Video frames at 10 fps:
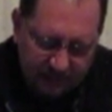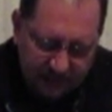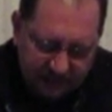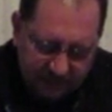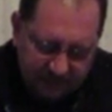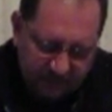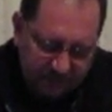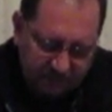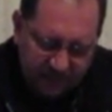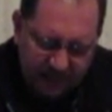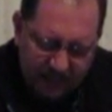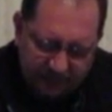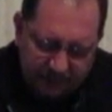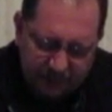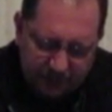and then ran out of
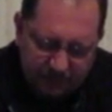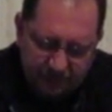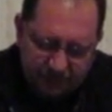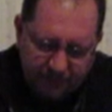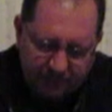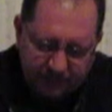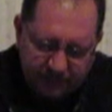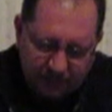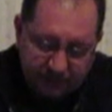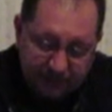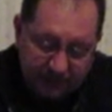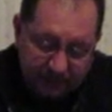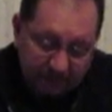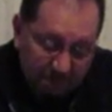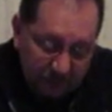those huge round stones
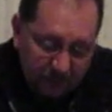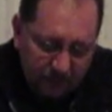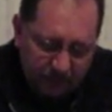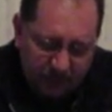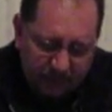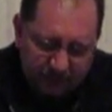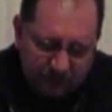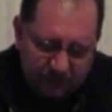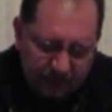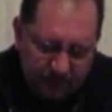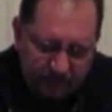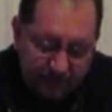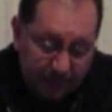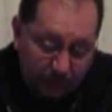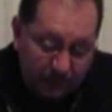because, who knows,
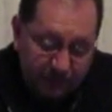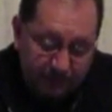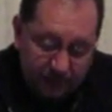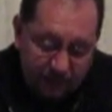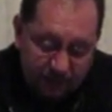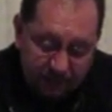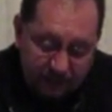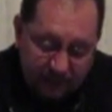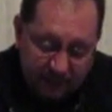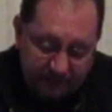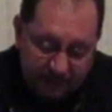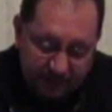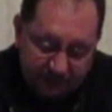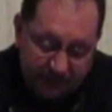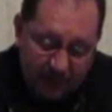maybe a witch put a curse on him and he
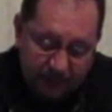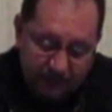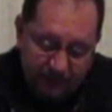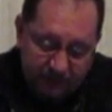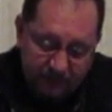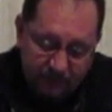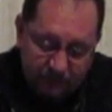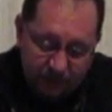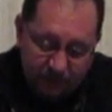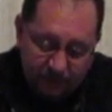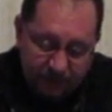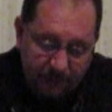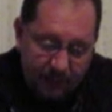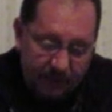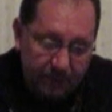forgot where the stones were, and so
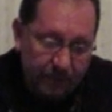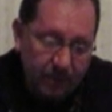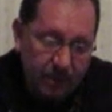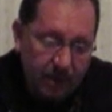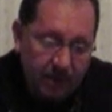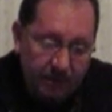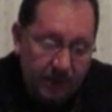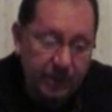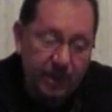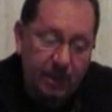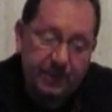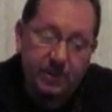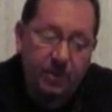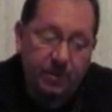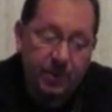he had to finish off his
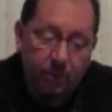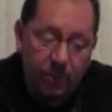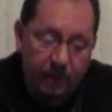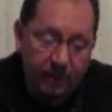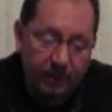home in wood.